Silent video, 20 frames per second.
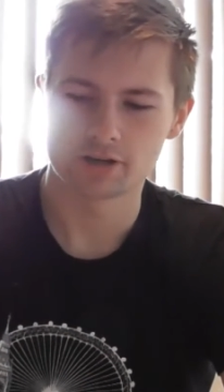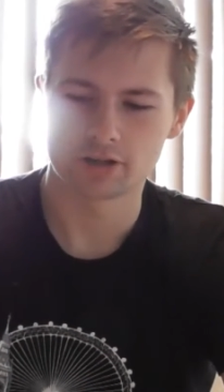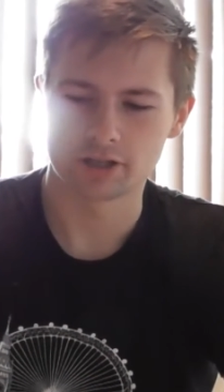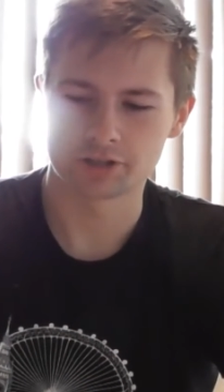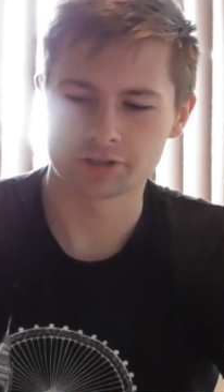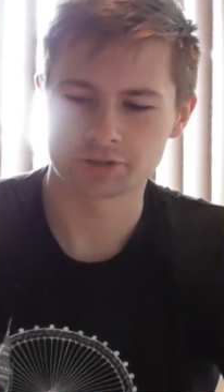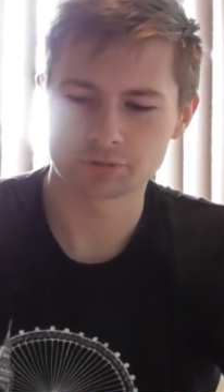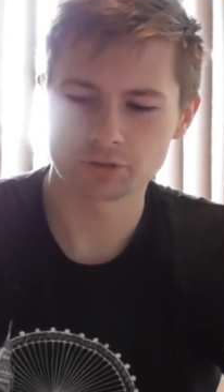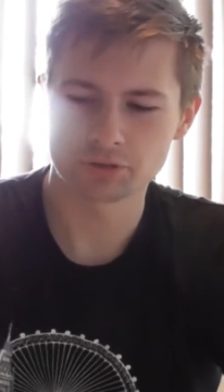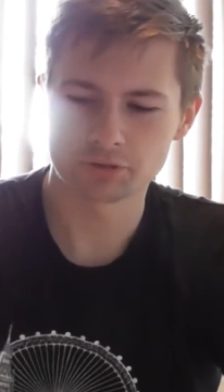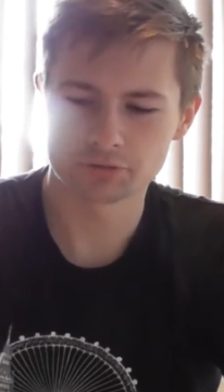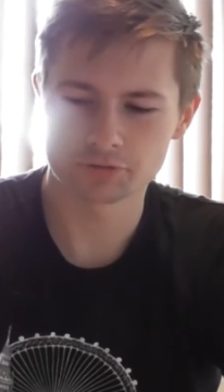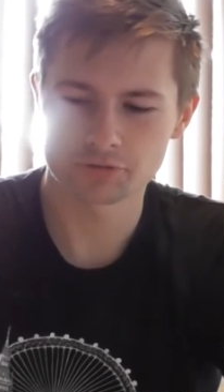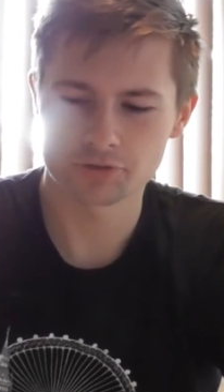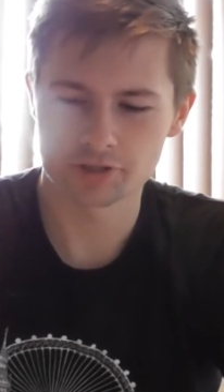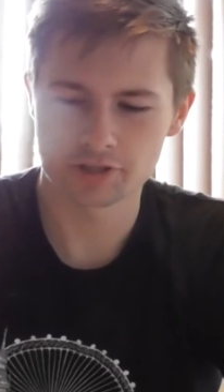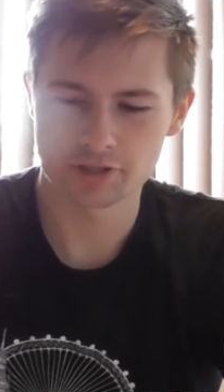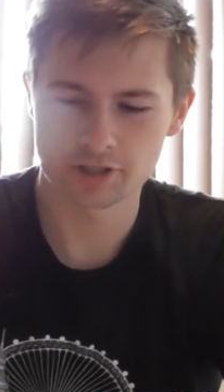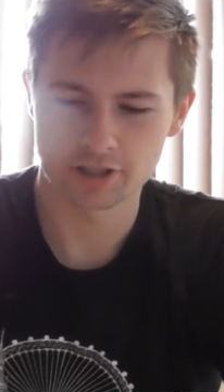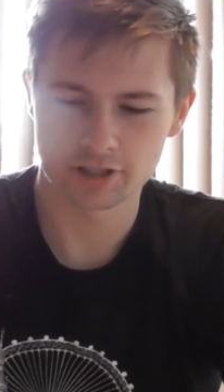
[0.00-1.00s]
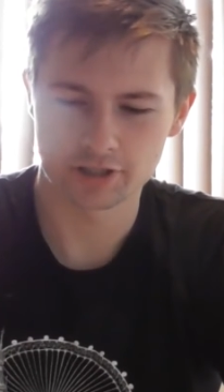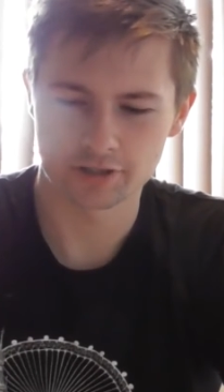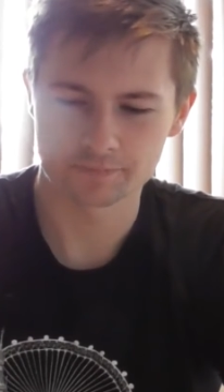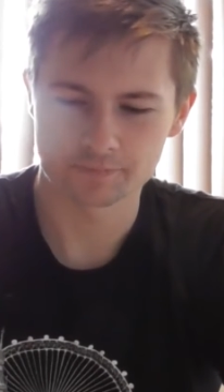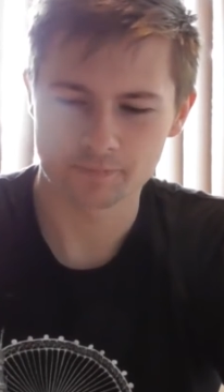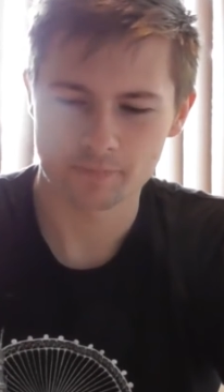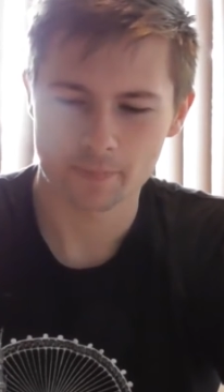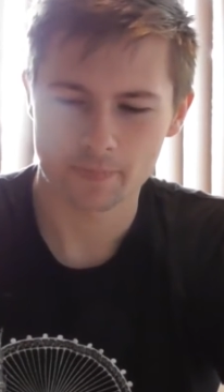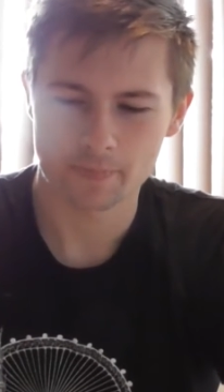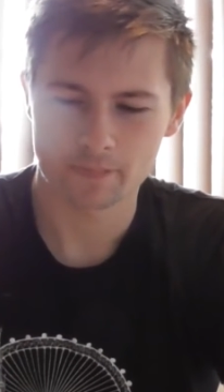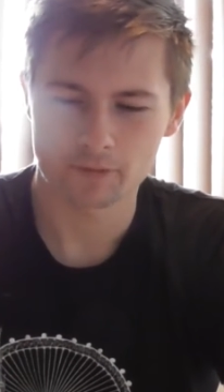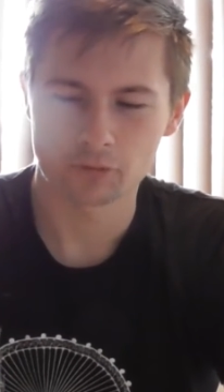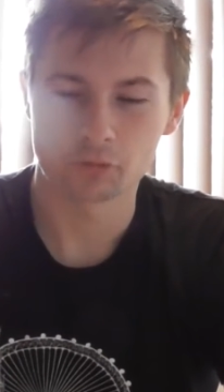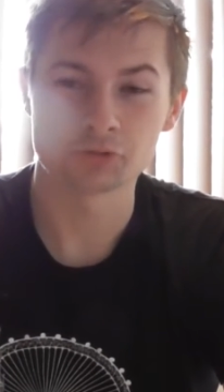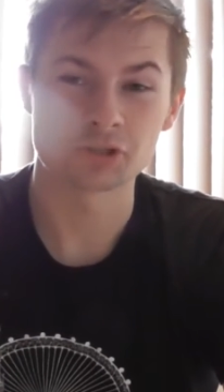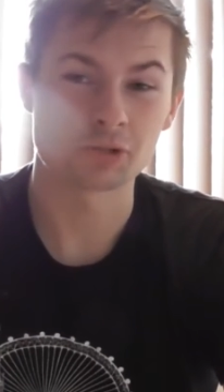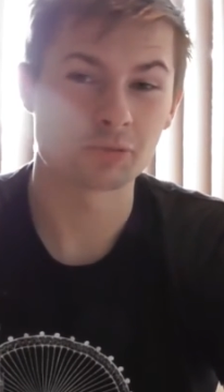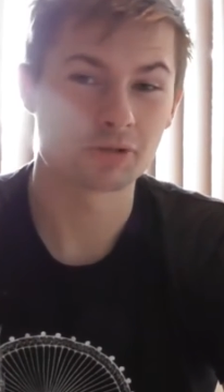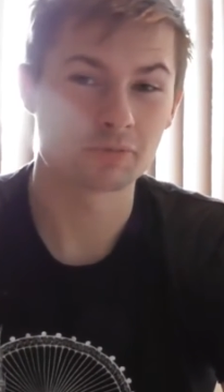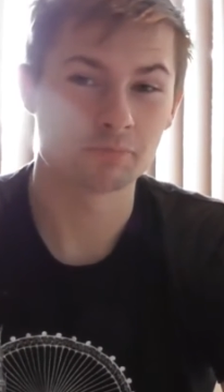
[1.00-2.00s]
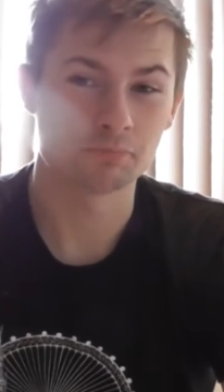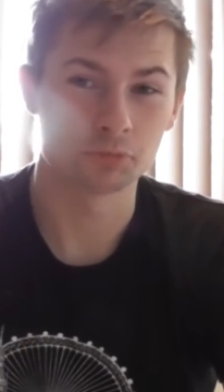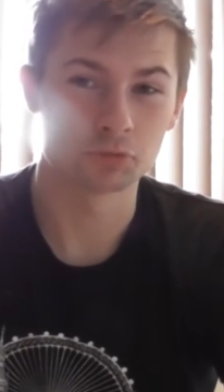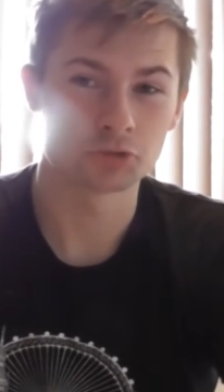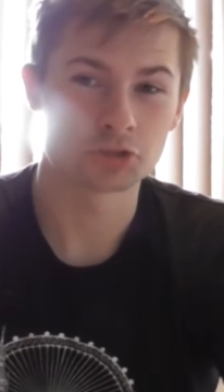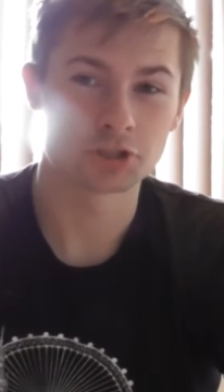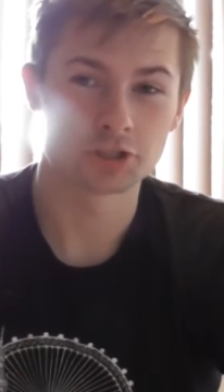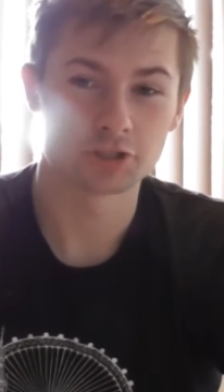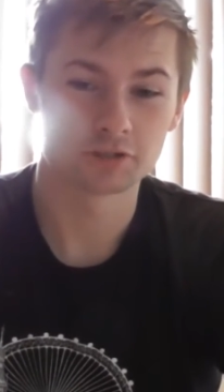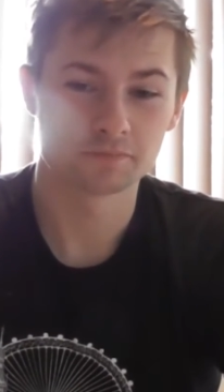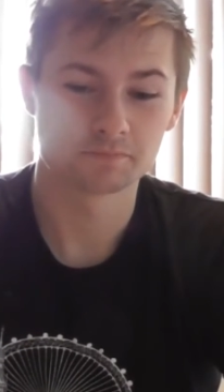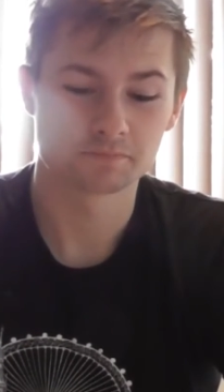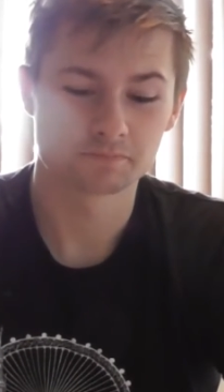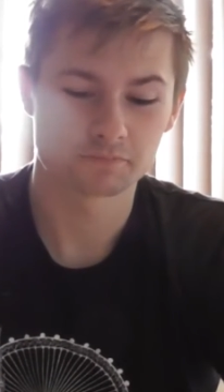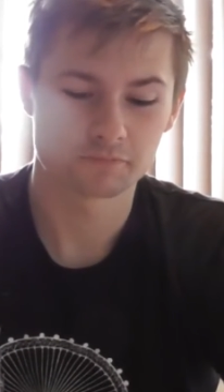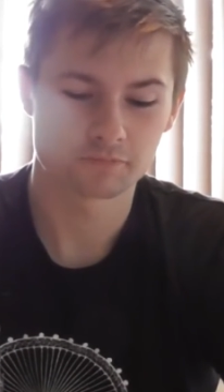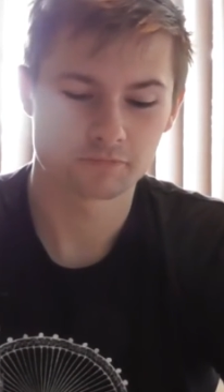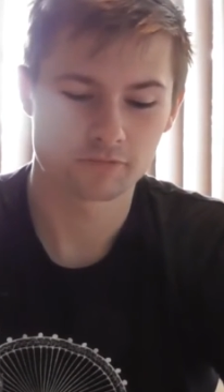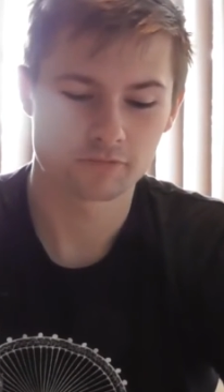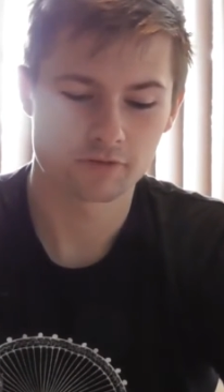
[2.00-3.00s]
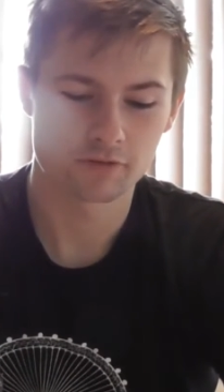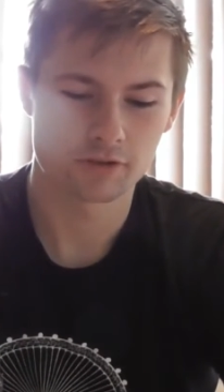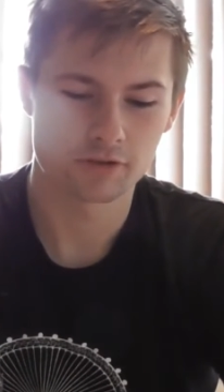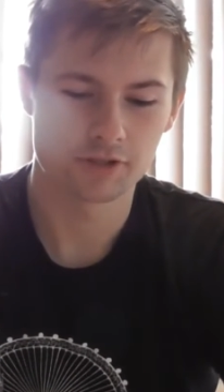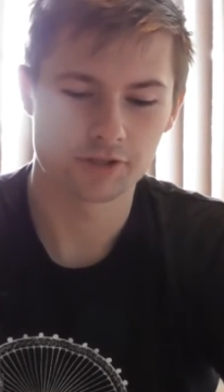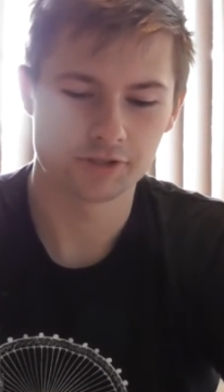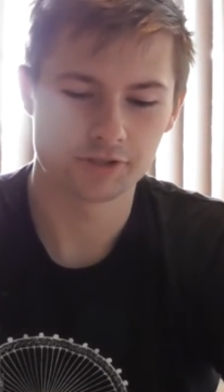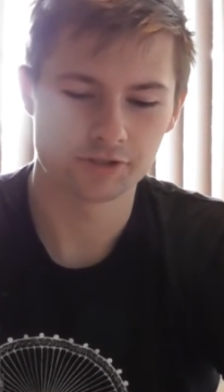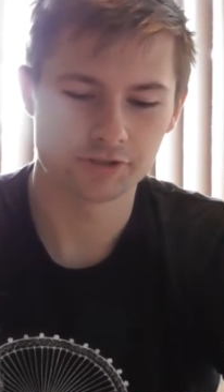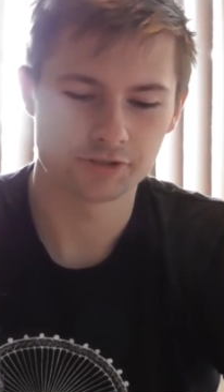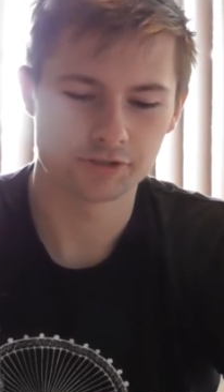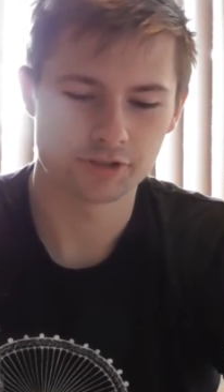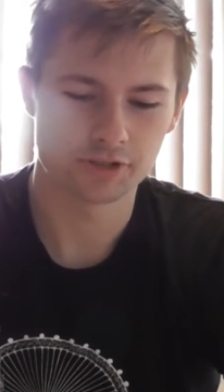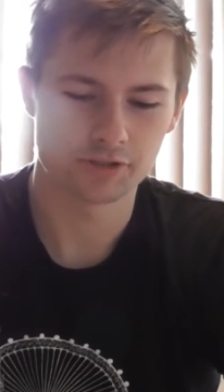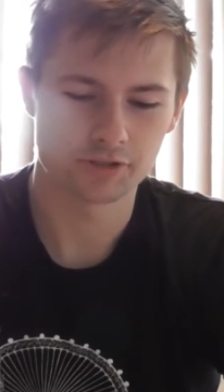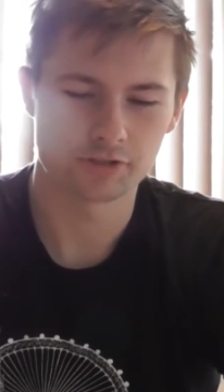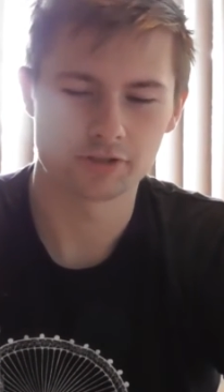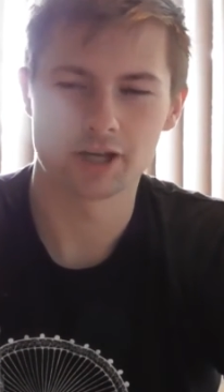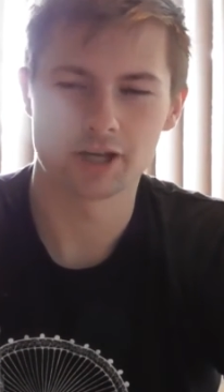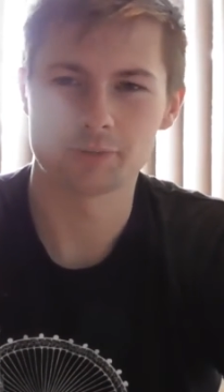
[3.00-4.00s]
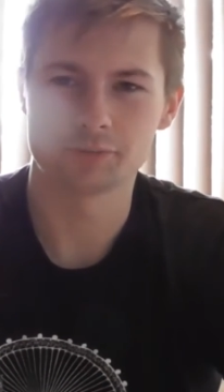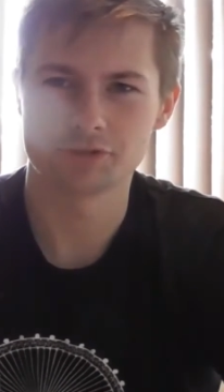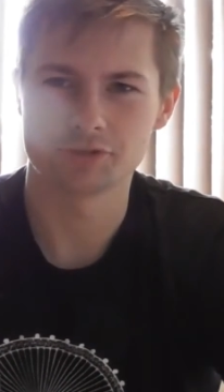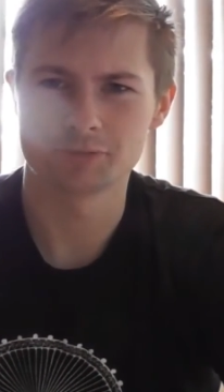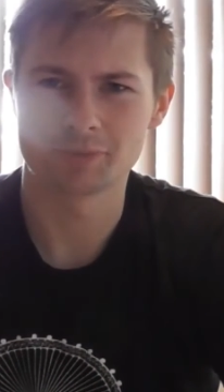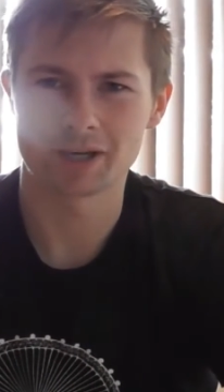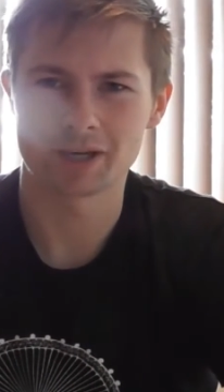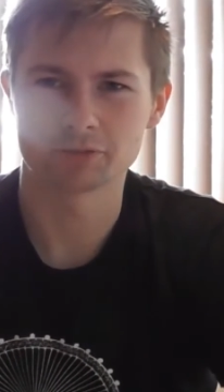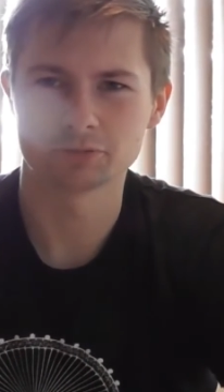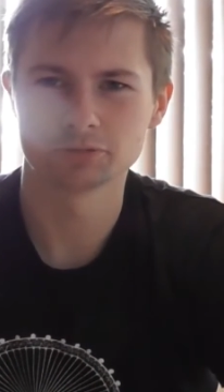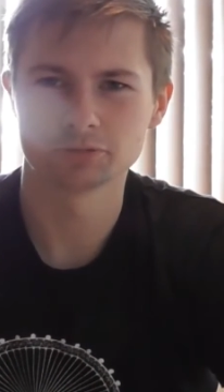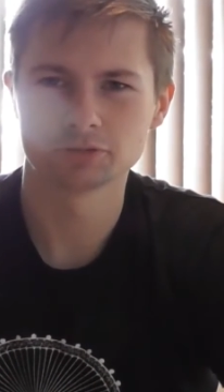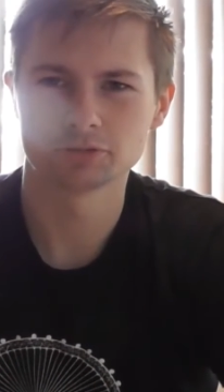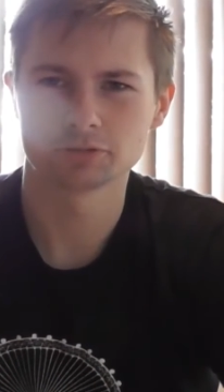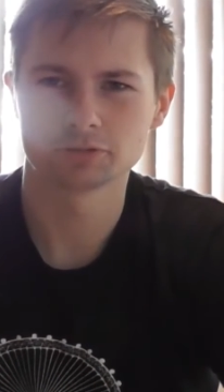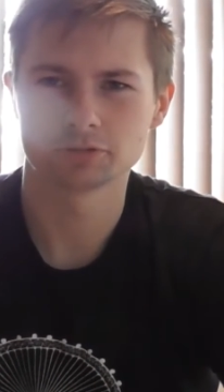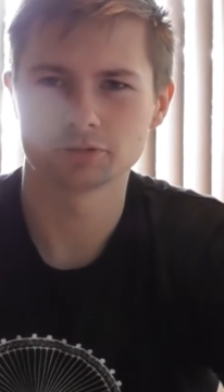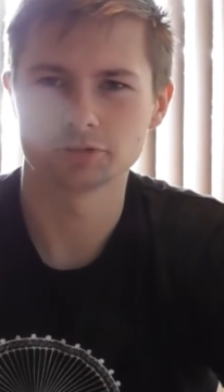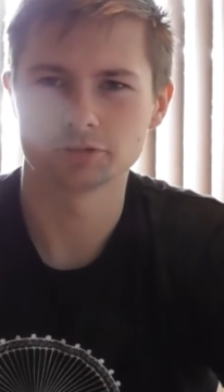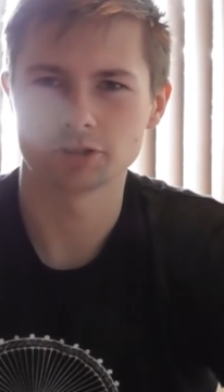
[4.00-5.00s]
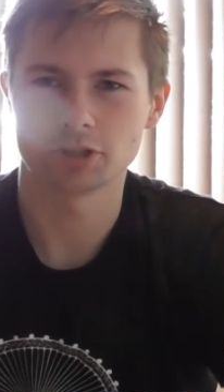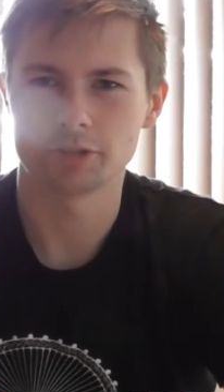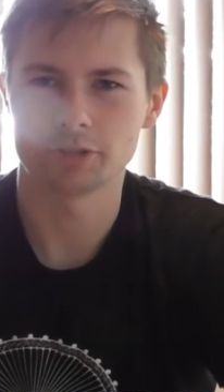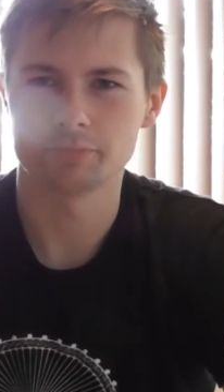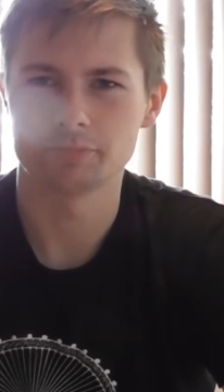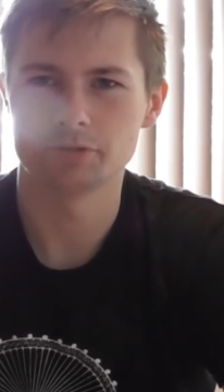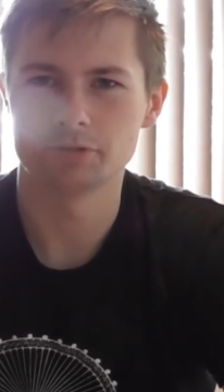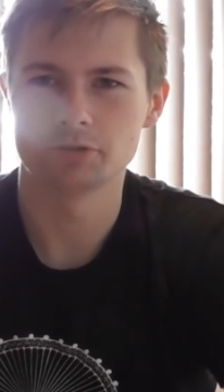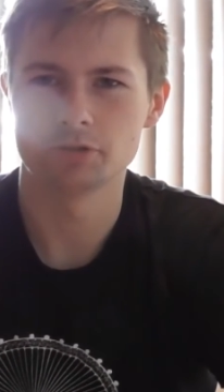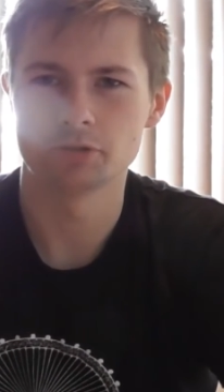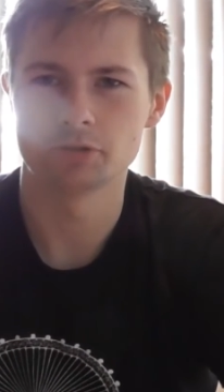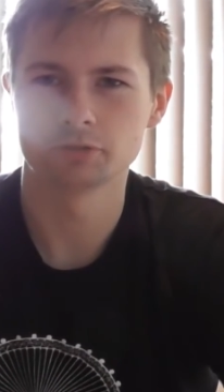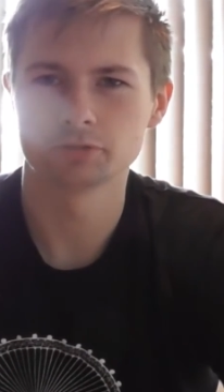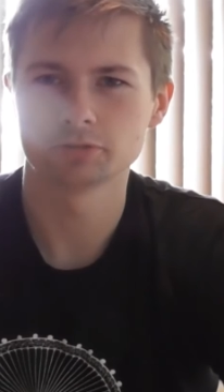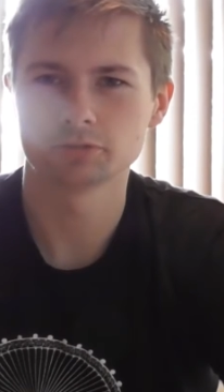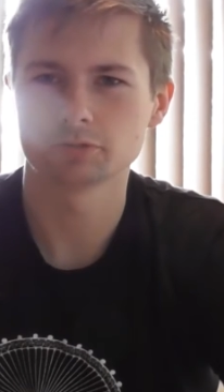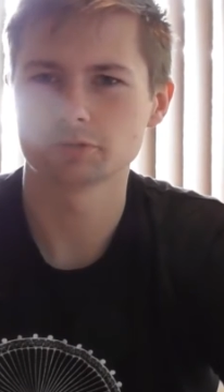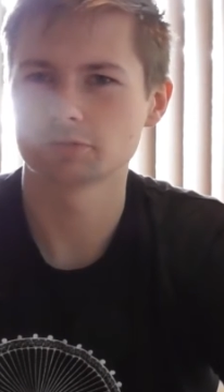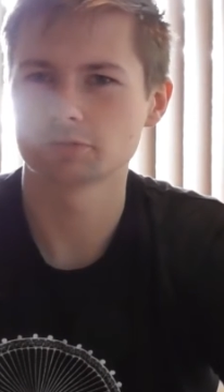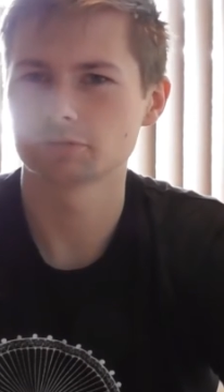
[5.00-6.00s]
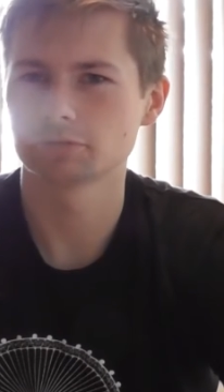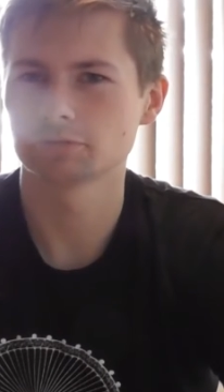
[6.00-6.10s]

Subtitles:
So we'll go on to the. Also, I'm going to butcher the names of these battles because I'm not